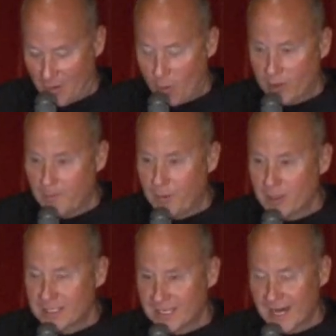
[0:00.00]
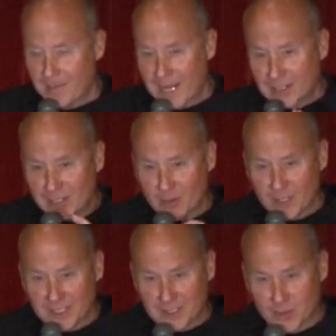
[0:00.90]
or the person, I'm not sure
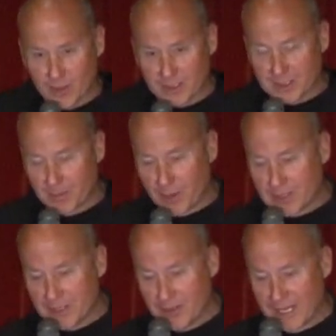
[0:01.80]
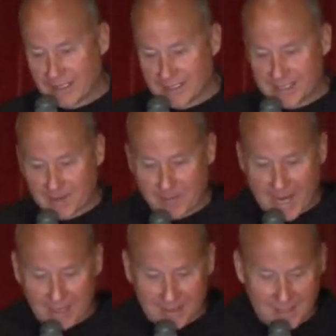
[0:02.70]
which is worse, the person who gets to sit
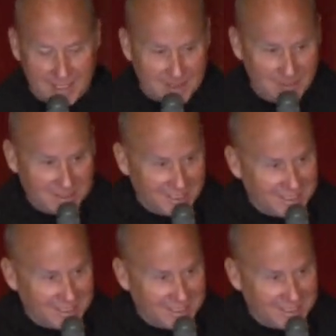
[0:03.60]
back next to me and say,